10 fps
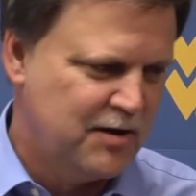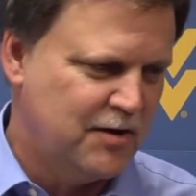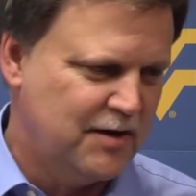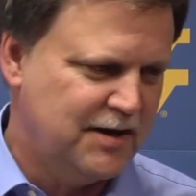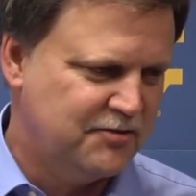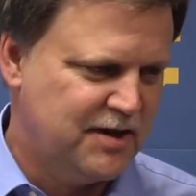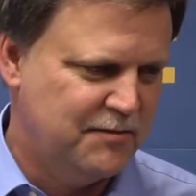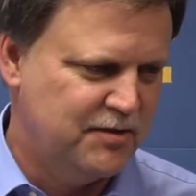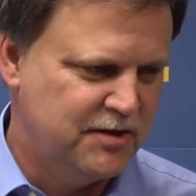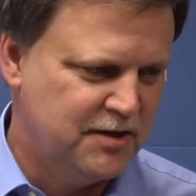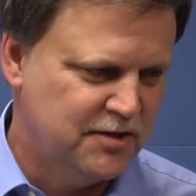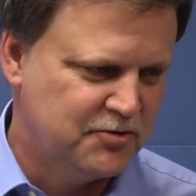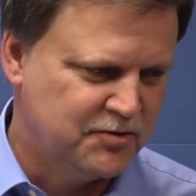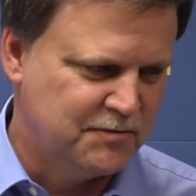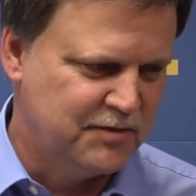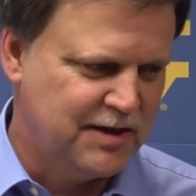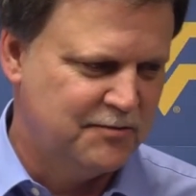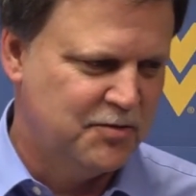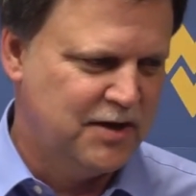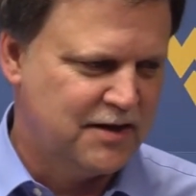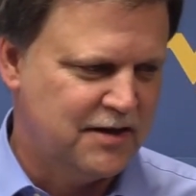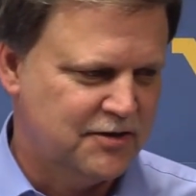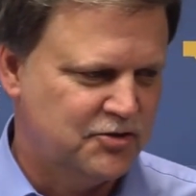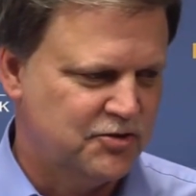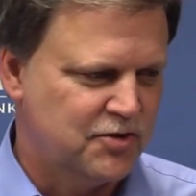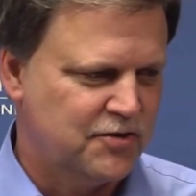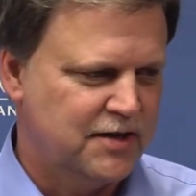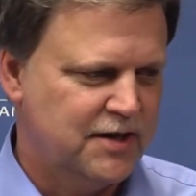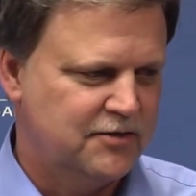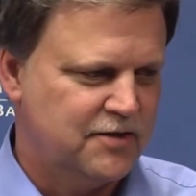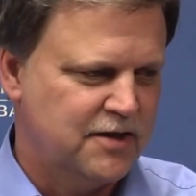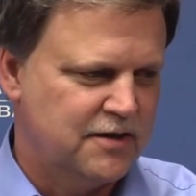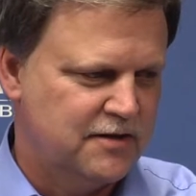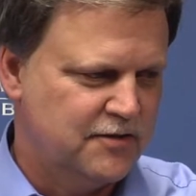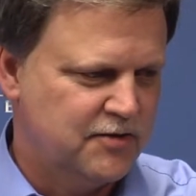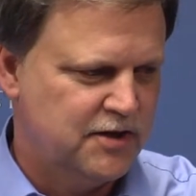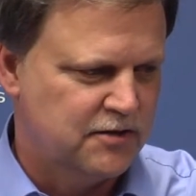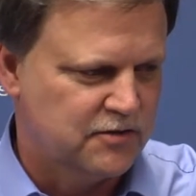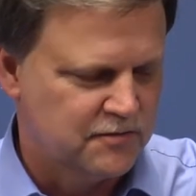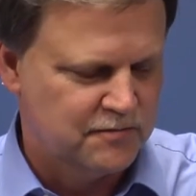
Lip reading: our last game of the year sometime, we'll act like she's hurt again and try to get another year.